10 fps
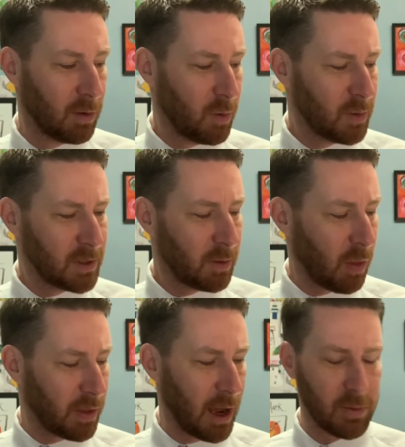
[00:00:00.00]
what was the other
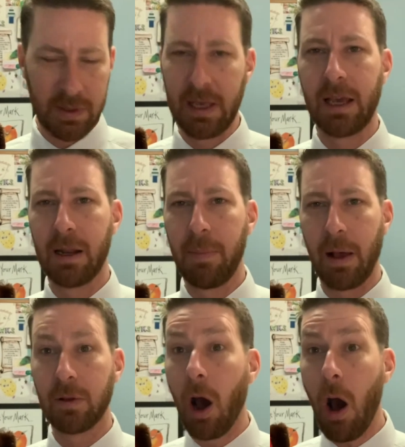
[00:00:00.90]
thing I was thinking
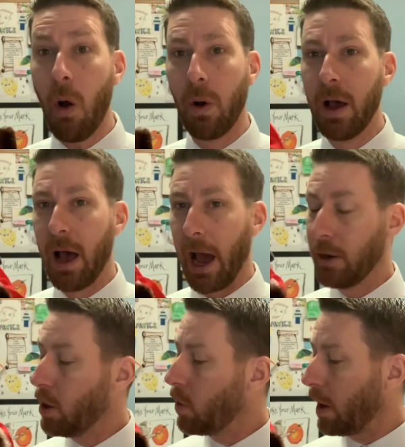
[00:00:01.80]
about? Oh, I
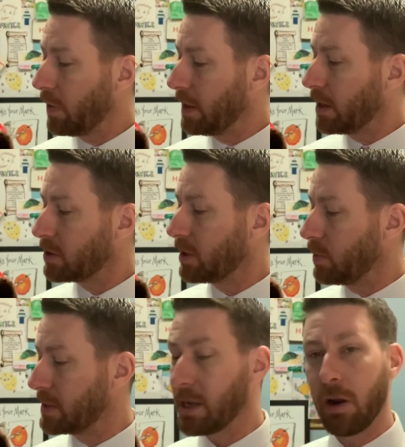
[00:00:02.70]
know. I think yesterday we
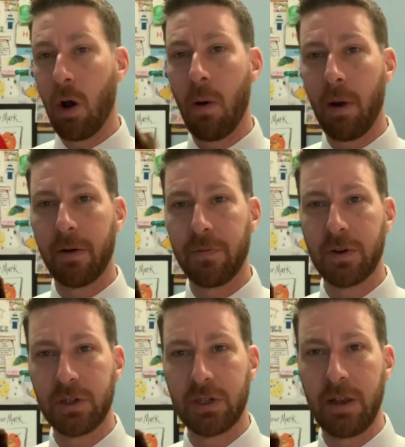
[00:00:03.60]
sent home our
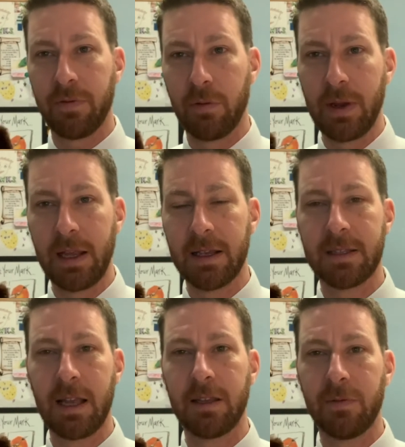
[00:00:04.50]
first sheet for reading
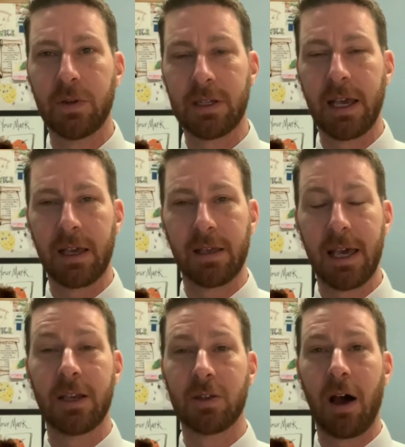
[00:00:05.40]
incentive, which kick,
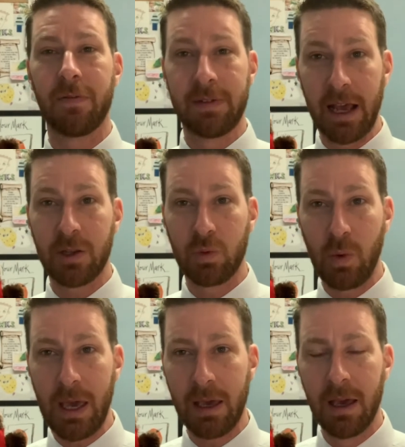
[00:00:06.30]
kicks off next
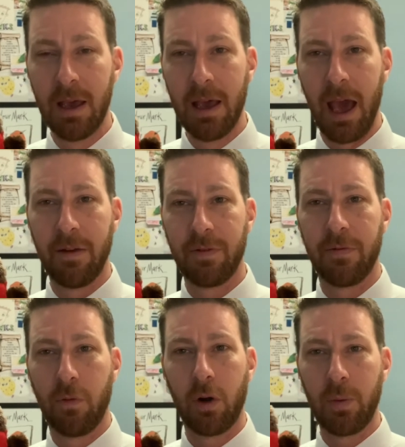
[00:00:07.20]
week. And for
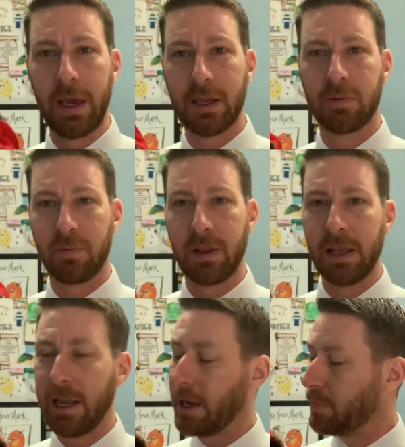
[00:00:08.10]
four weeks
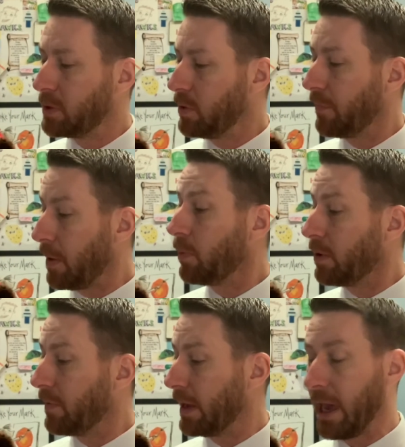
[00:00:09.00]
leading up to February
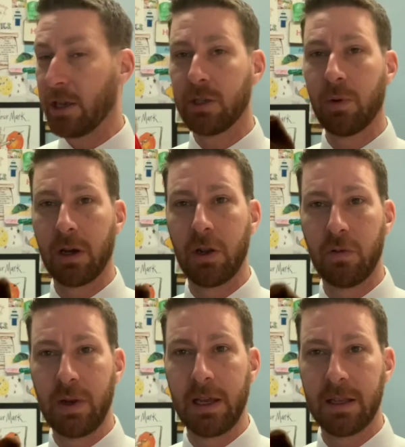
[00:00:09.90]
vacation, we're going to do
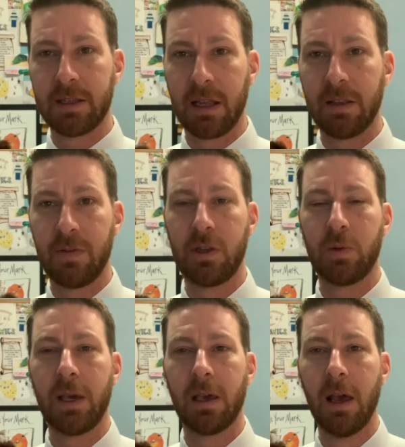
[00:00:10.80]
reading incentive each
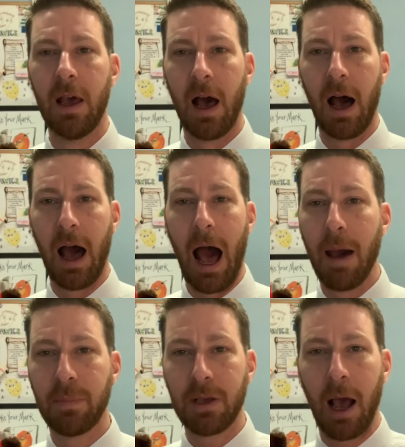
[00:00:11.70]
week. Uh,
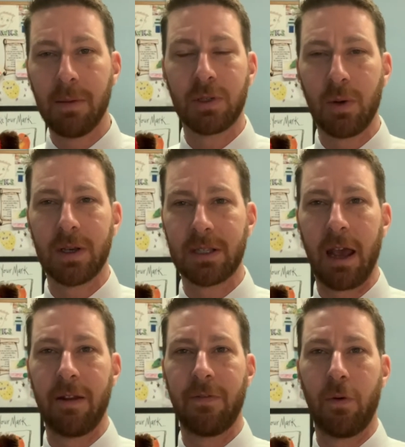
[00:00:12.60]
I'm I'm so
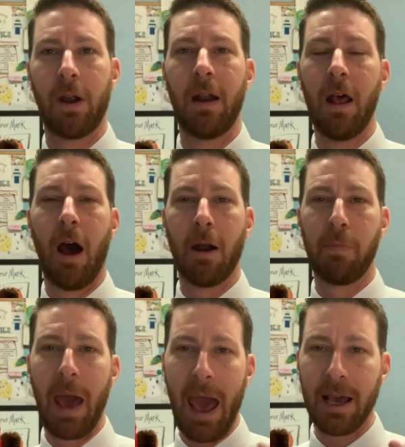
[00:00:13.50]
excited for it. Our
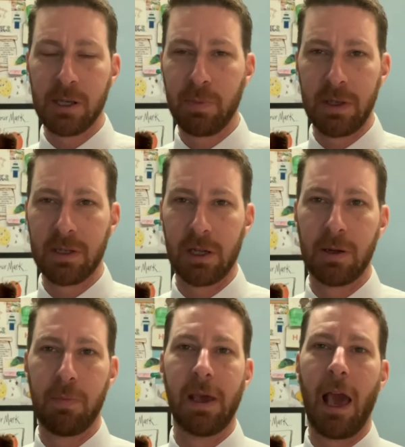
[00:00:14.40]
pack has been such a
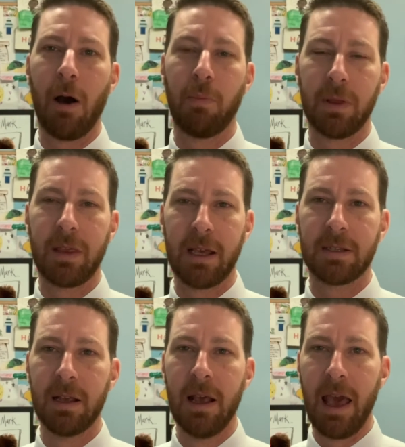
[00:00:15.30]
big help with
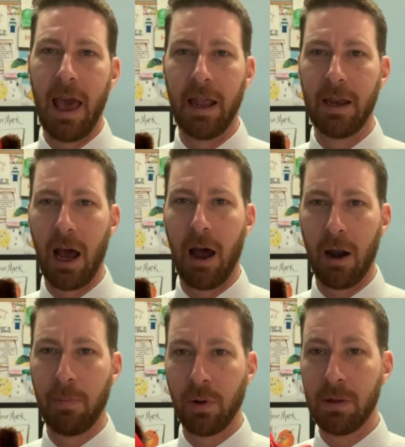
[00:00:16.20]
this, and uh,
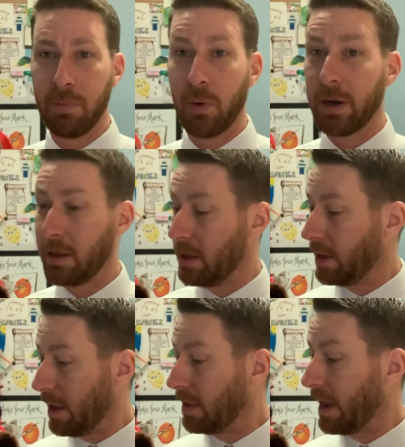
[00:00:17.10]
our bulletin board in
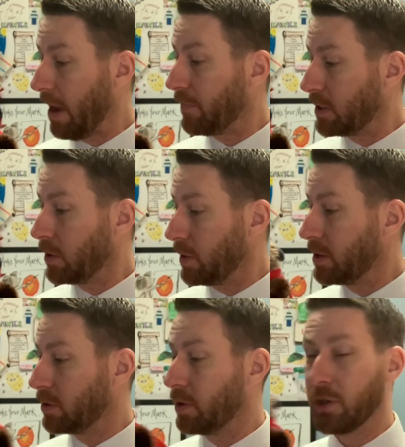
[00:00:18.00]
the in the cafeteria
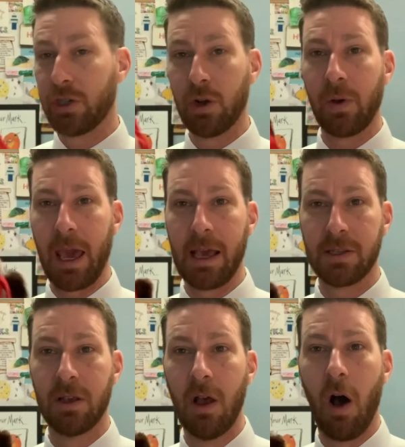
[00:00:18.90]
is going to
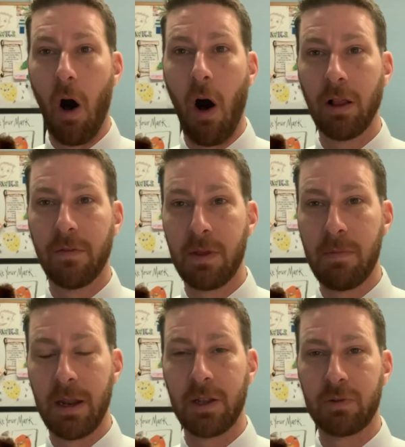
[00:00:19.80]
showcase all of the
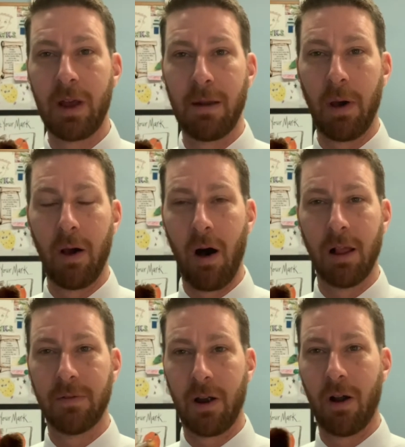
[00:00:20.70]
minutes read by
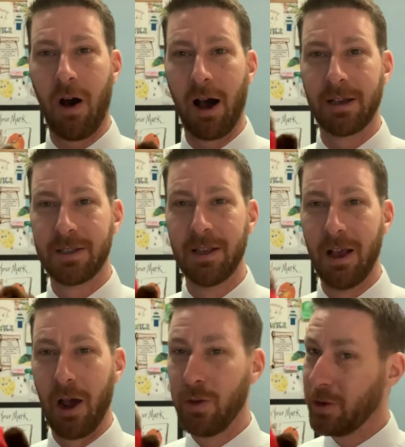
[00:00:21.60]
all of our hawks.
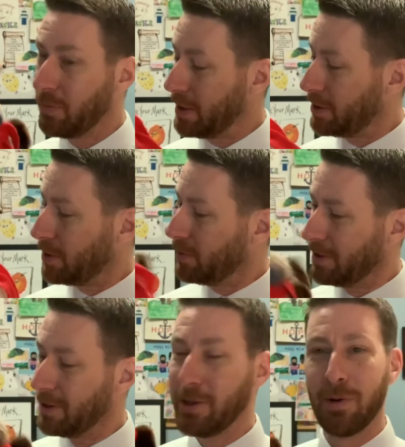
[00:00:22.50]
Are you going to read too?
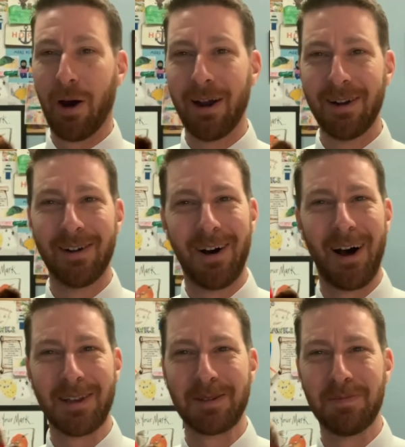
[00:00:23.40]
You are
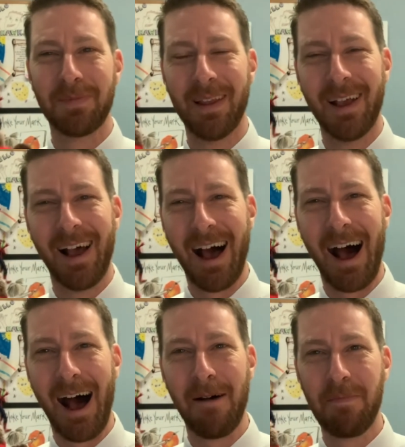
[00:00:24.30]
awesome.
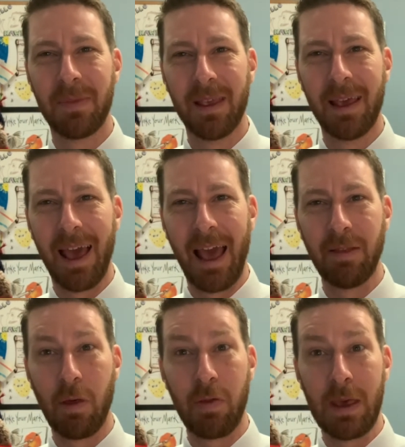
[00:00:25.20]
Um, and
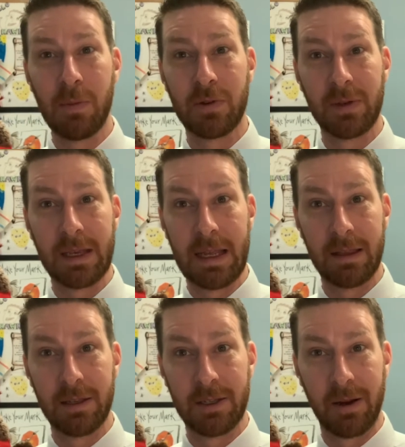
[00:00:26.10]
the theme is really neat
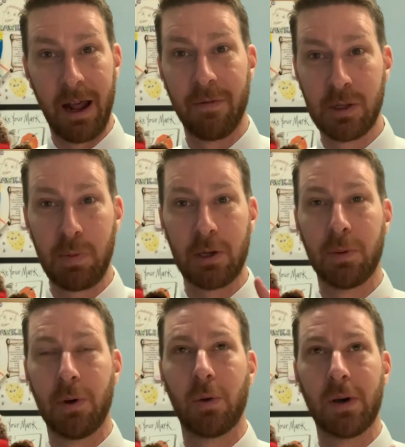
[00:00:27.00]
this year. And I have a special
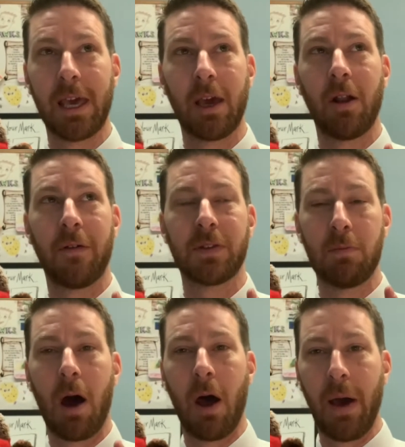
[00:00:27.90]
book. We'll kick it off
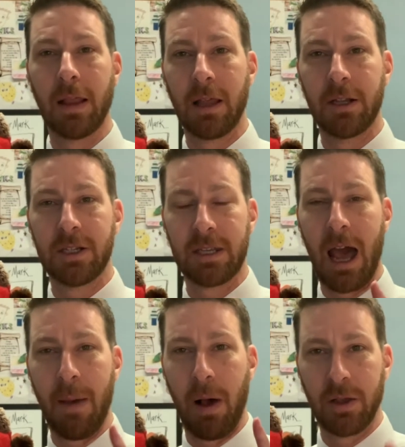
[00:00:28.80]
tomorrow at
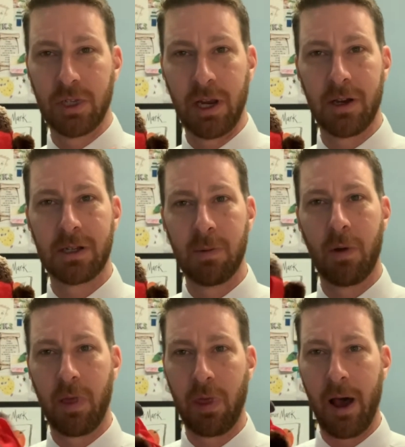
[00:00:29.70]
lunchtime. I'll share some
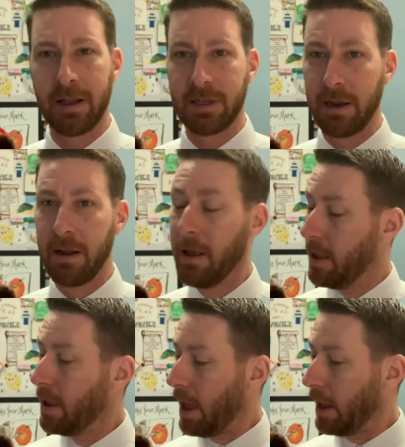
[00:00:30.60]
more thoughts and
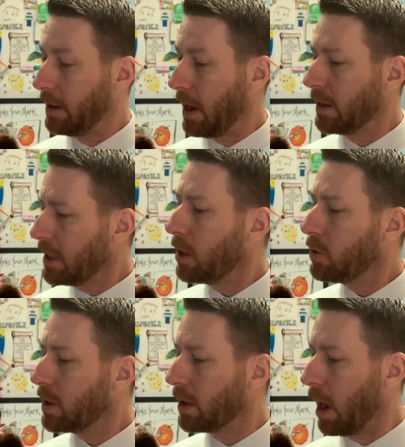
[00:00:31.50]
and uh, yeah, you
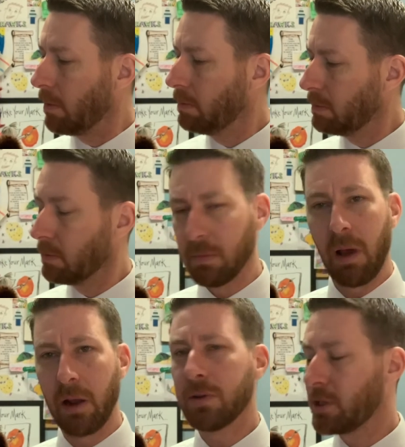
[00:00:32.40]
can come.
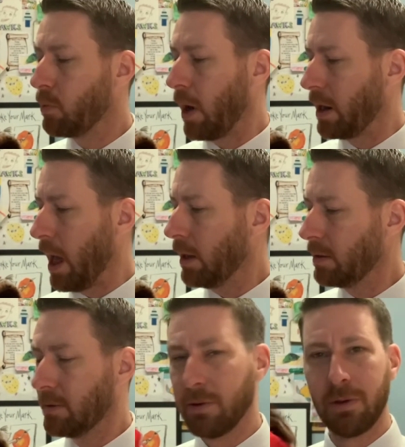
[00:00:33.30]
I don't see why not.
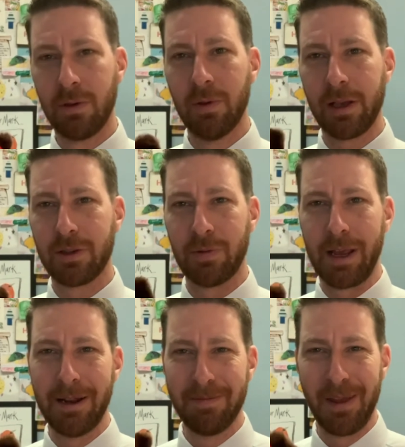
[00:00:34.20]
You like to
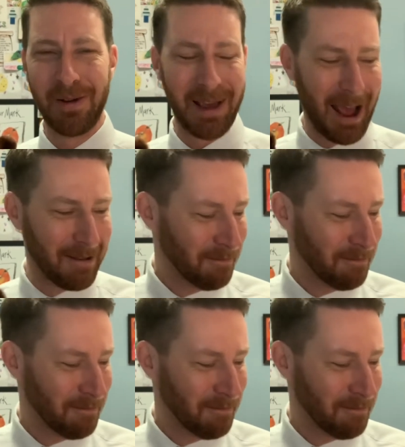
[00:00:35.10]
read, okay?